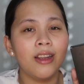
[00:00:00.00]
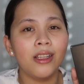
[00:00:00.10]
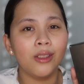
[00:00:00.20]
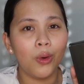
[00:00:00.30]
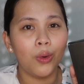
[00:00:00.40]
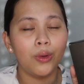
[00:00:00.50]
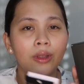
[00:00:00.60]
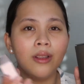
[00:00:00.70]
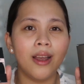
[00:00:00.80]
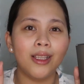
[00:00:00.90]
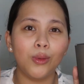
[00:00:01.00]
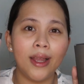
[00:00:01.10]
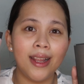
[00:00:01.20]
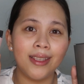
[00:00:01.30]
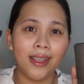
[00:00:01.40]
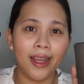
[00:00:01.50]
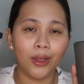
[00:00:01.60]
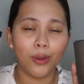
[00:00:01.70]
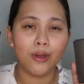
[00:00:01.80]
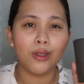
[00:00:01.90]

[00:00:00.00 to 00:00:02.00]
on its own as well as eto.